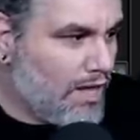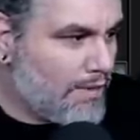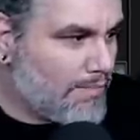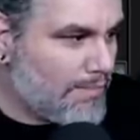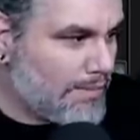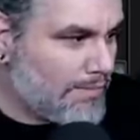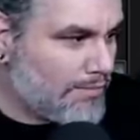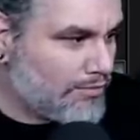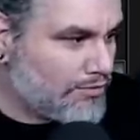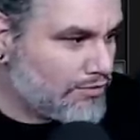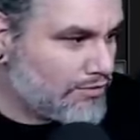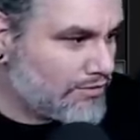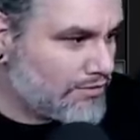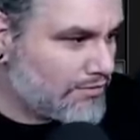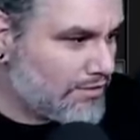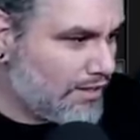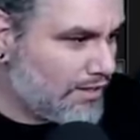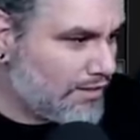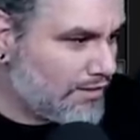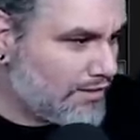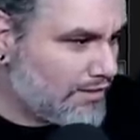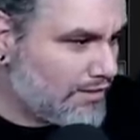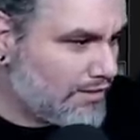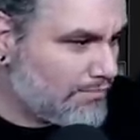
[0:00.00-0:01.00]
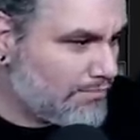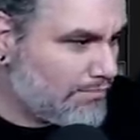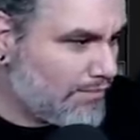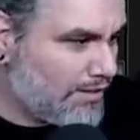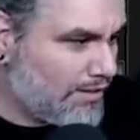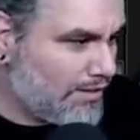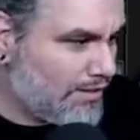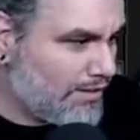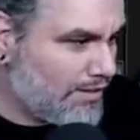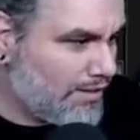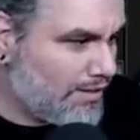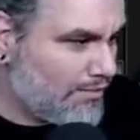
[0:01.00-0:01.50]
People just liked it
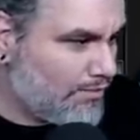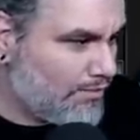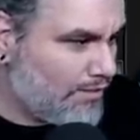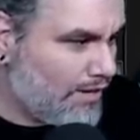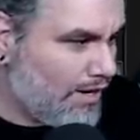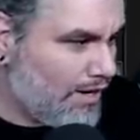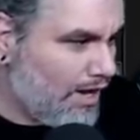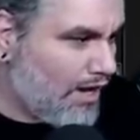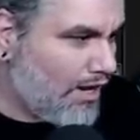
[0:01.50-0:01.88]
better that way.